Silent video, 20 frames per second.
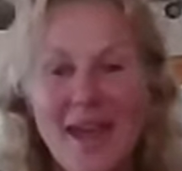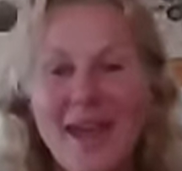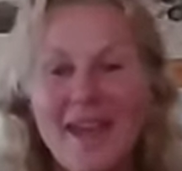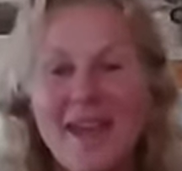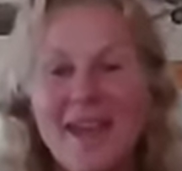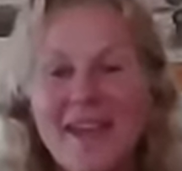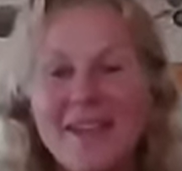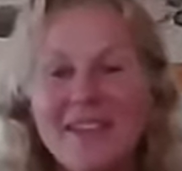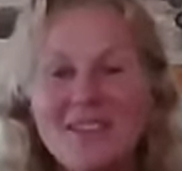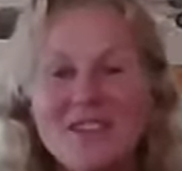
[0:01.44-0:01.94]
Hey
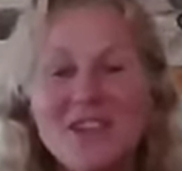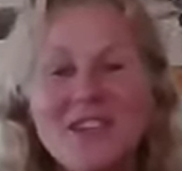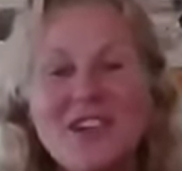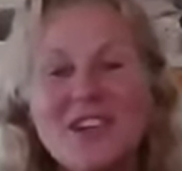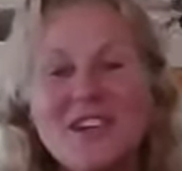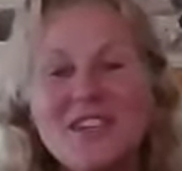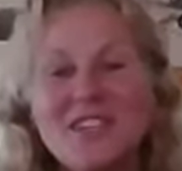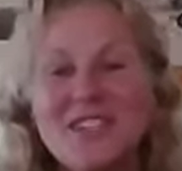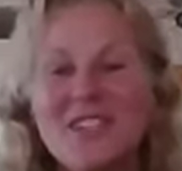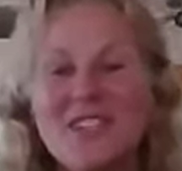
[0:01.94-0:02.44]

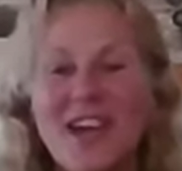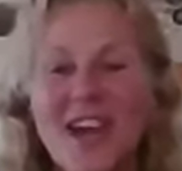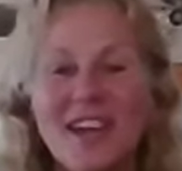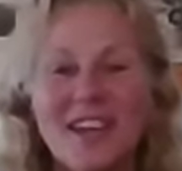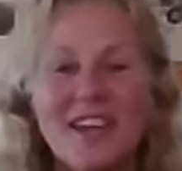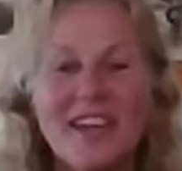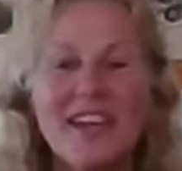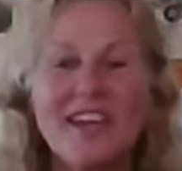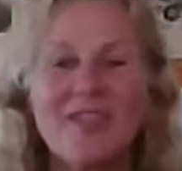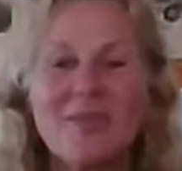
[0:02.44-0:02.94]
Cancer, it's
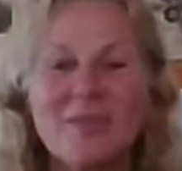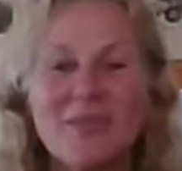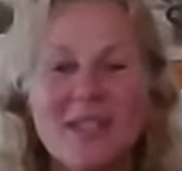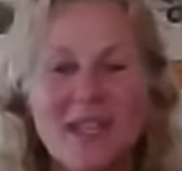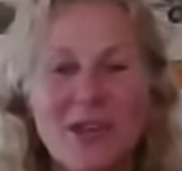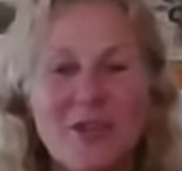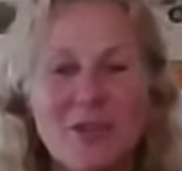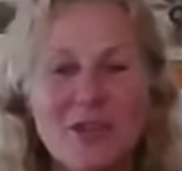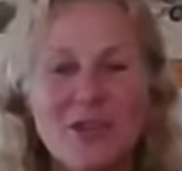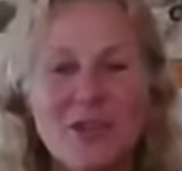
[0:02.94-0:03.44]
Jackie from
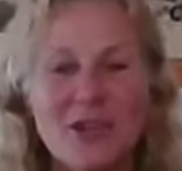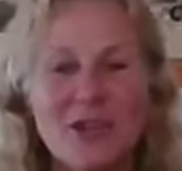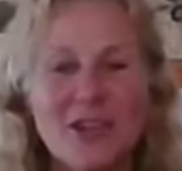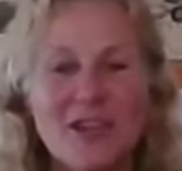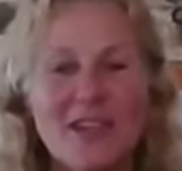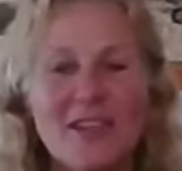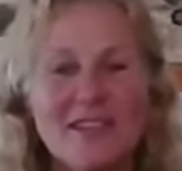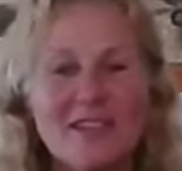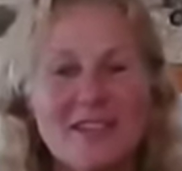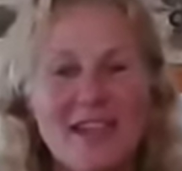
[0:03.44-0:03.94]
Sacred
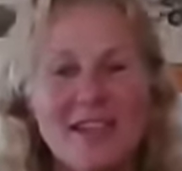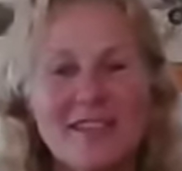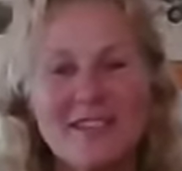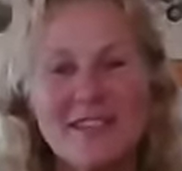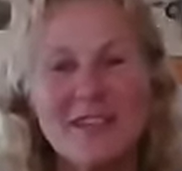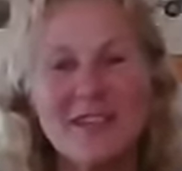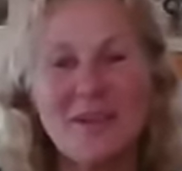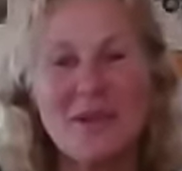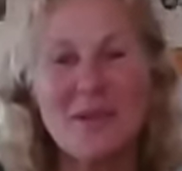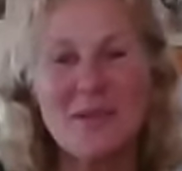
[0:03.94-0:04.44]
Journeys.
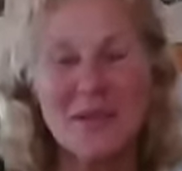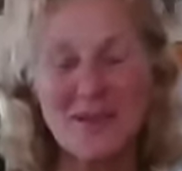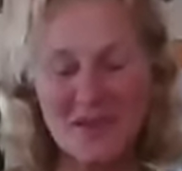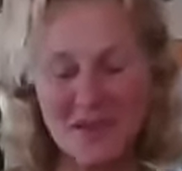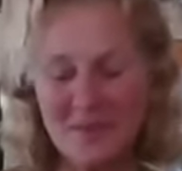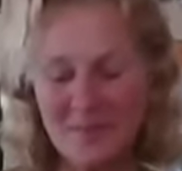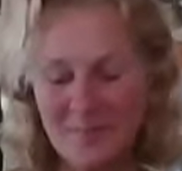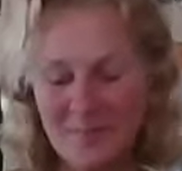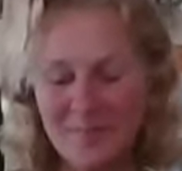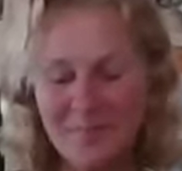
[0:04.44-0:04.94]
How's it
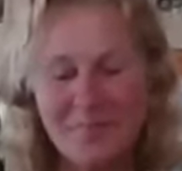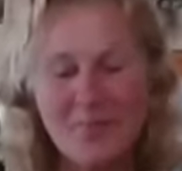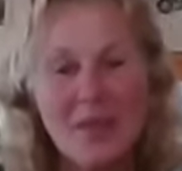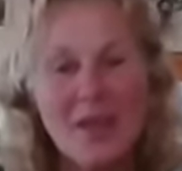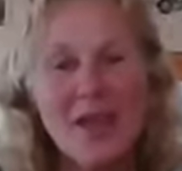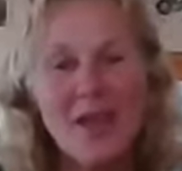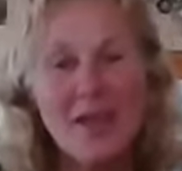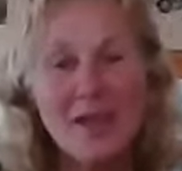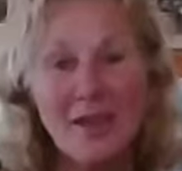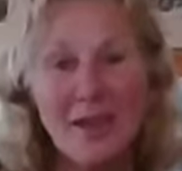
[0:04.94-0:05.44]
going?
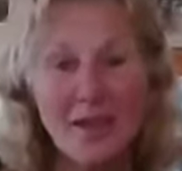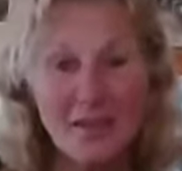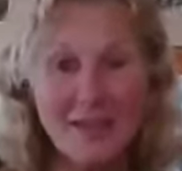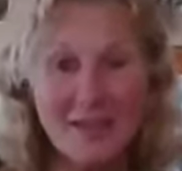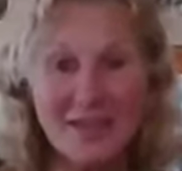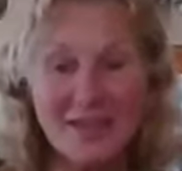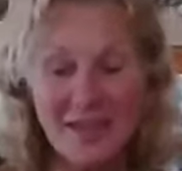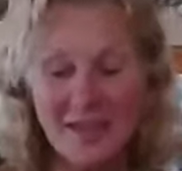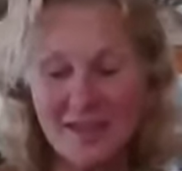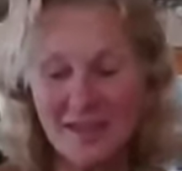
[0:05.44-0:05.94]
Yeah,
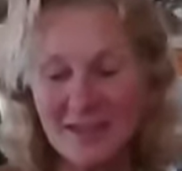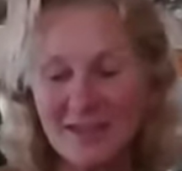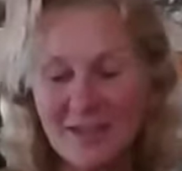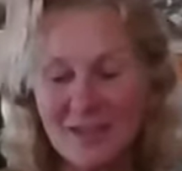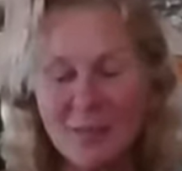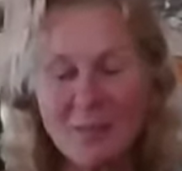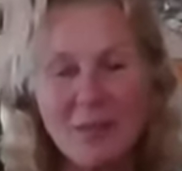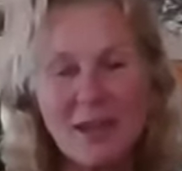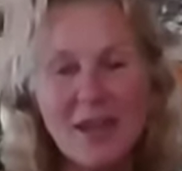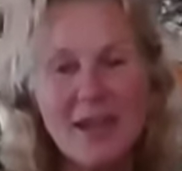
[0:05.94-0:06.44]
let's take a
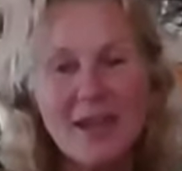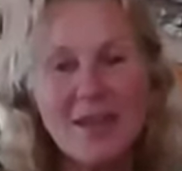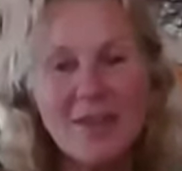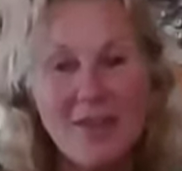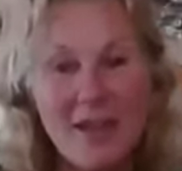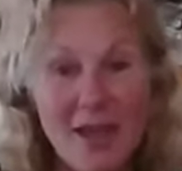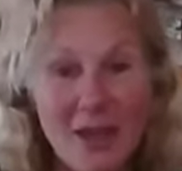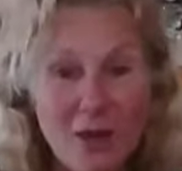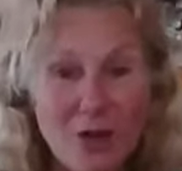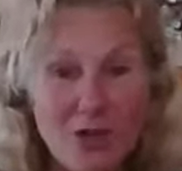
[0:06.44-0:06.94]
little peek at
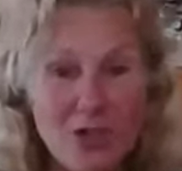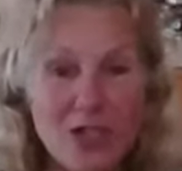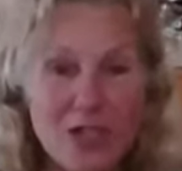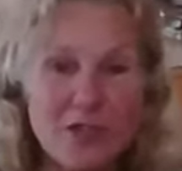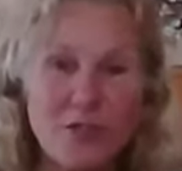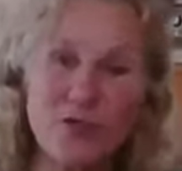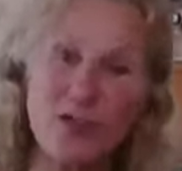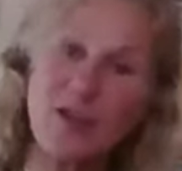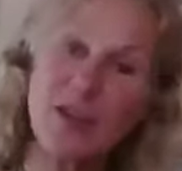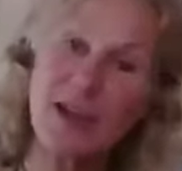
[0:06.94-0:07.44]
the energies
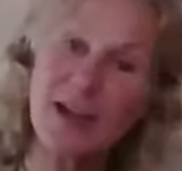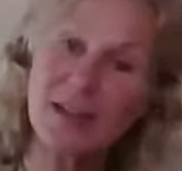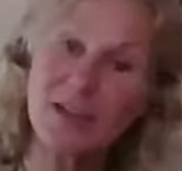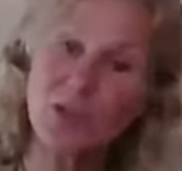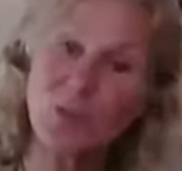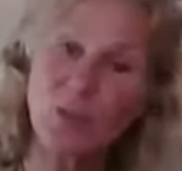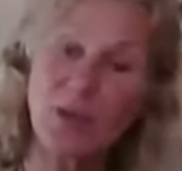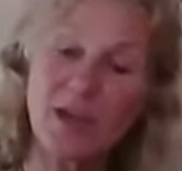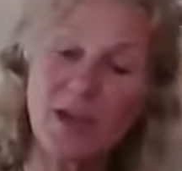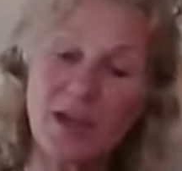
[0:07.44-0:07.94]
for
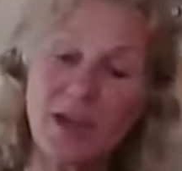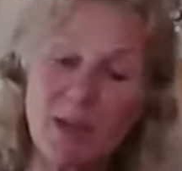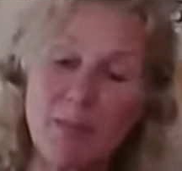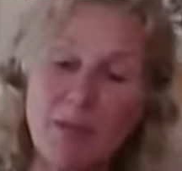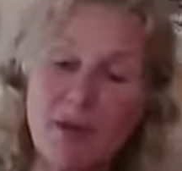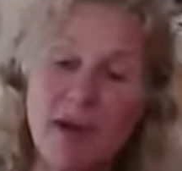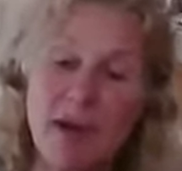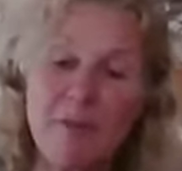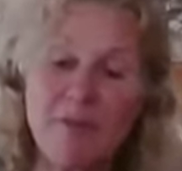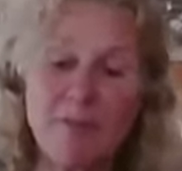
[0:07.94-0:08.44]
next week
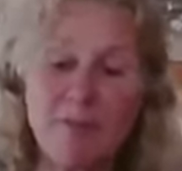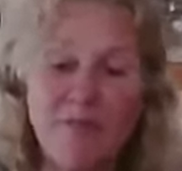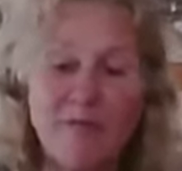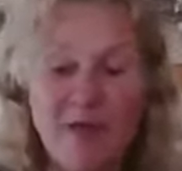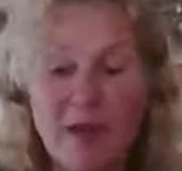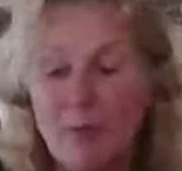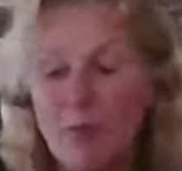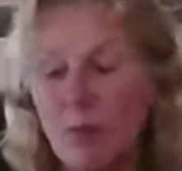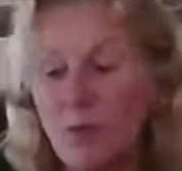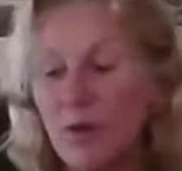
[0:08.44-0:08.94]
coming up,
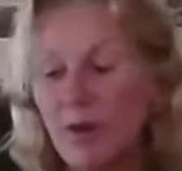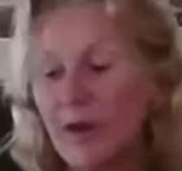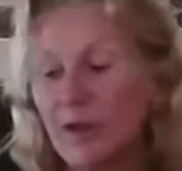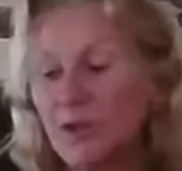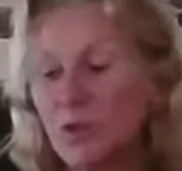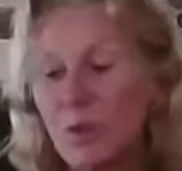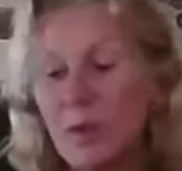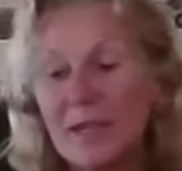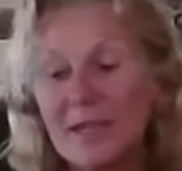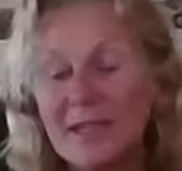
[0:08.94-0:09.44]
February
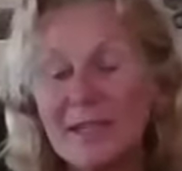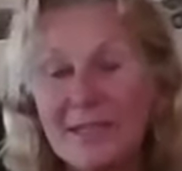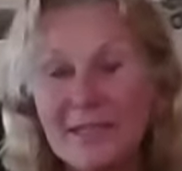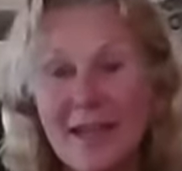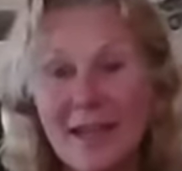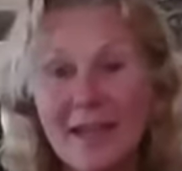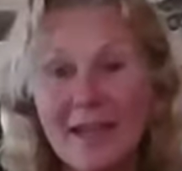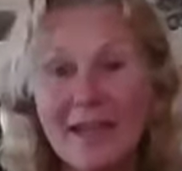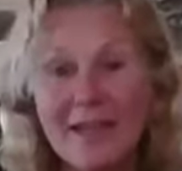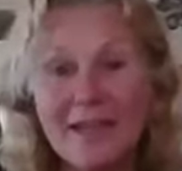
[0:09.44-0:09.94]

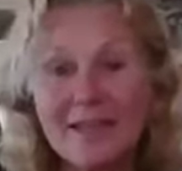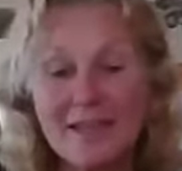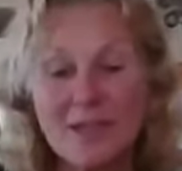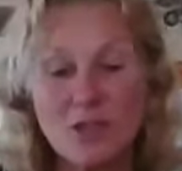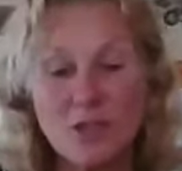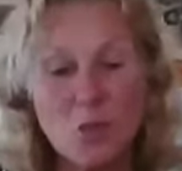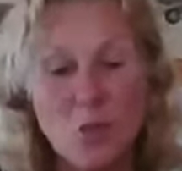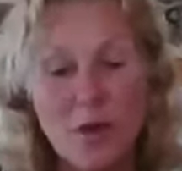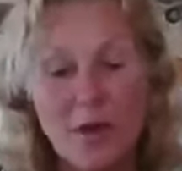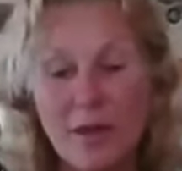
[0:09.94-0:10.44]
twenty-second
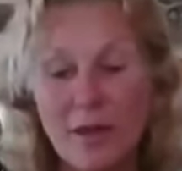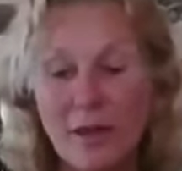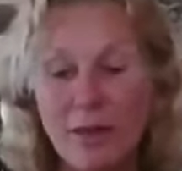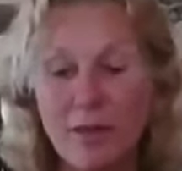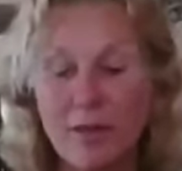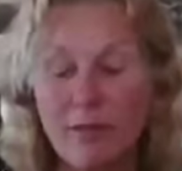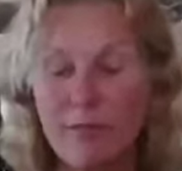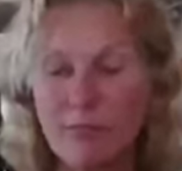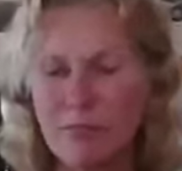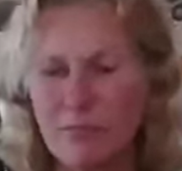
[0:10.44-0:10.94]

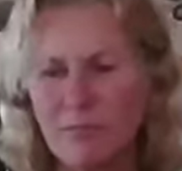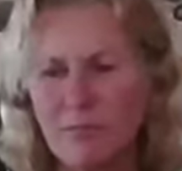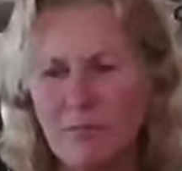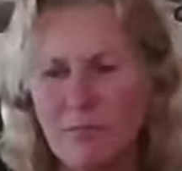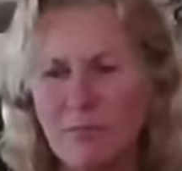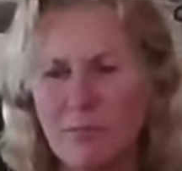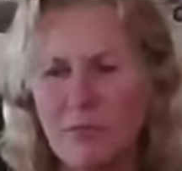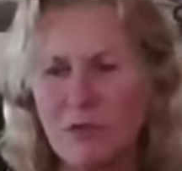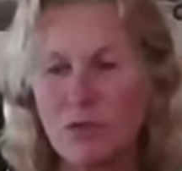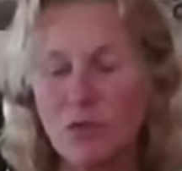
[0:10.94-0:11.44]

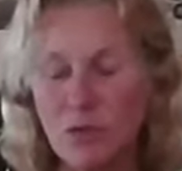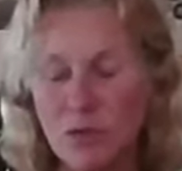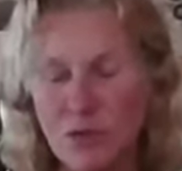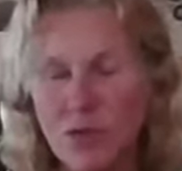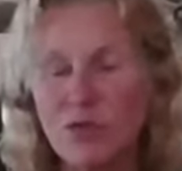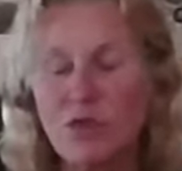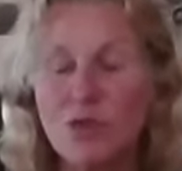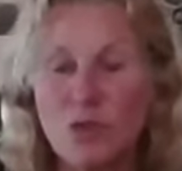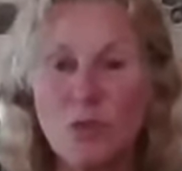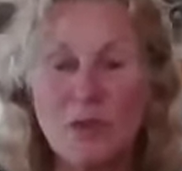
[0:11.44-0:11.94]

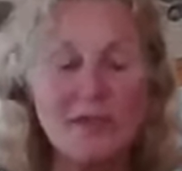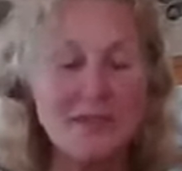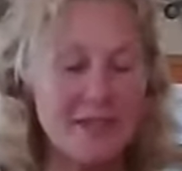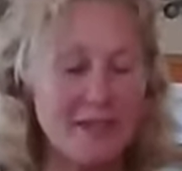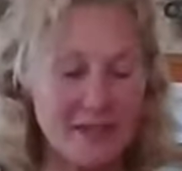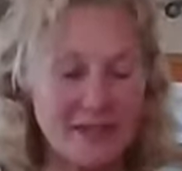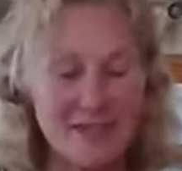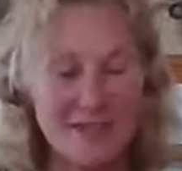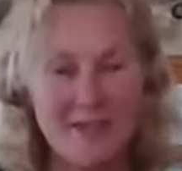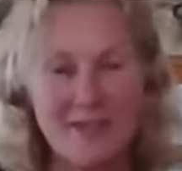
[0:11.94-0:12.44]
to the
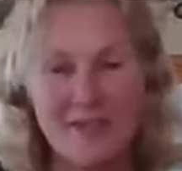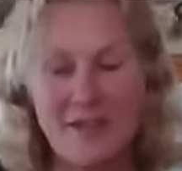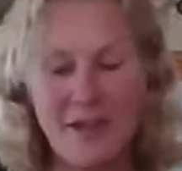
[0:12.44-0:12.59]
twenty-sixth.